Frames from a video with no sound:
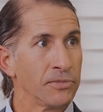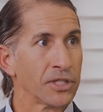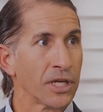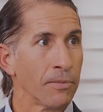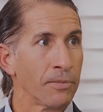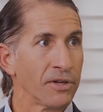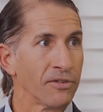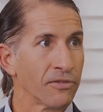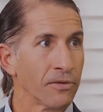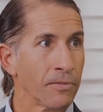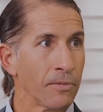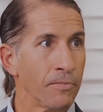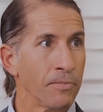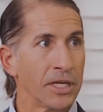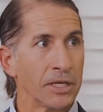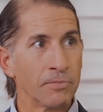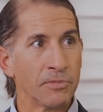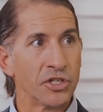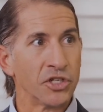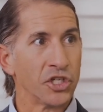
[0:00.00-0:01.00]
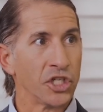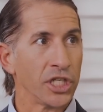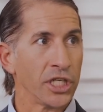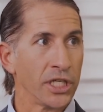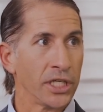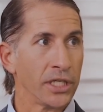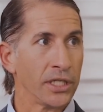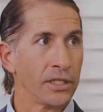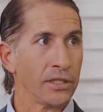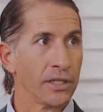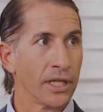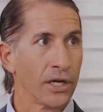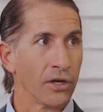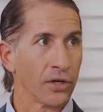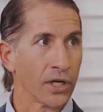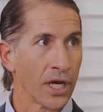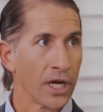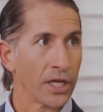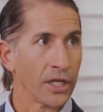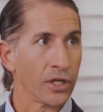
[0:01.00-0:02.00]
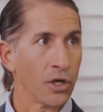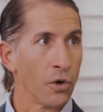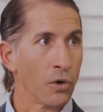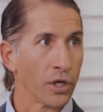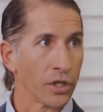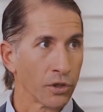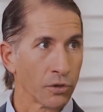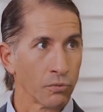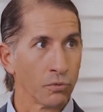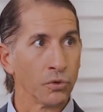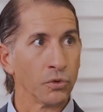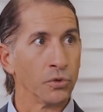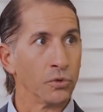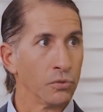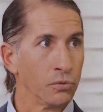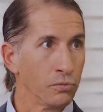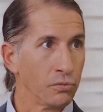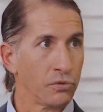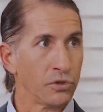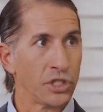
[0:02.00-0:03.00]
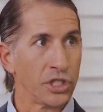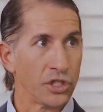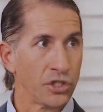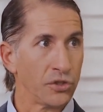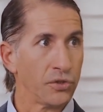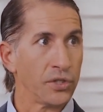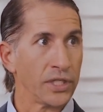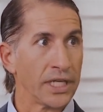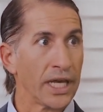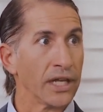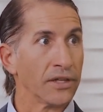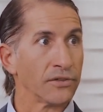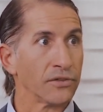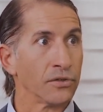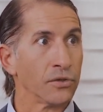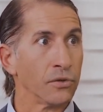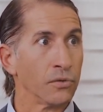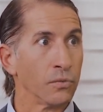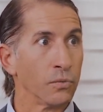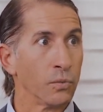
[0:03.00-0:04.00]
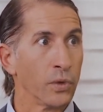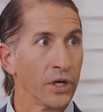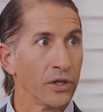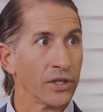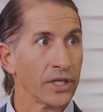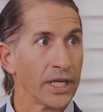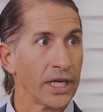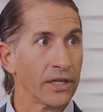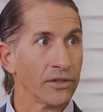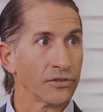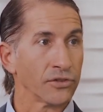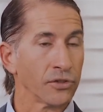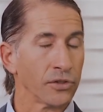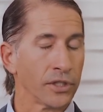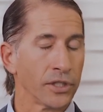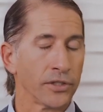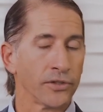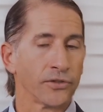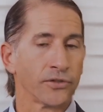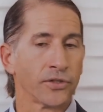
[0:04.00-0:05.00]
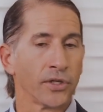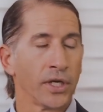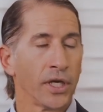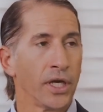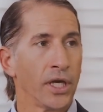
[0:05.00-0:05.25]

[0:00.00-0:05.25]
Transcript: coming from a big machine that are kind of going through tissue to get to where the cancer is.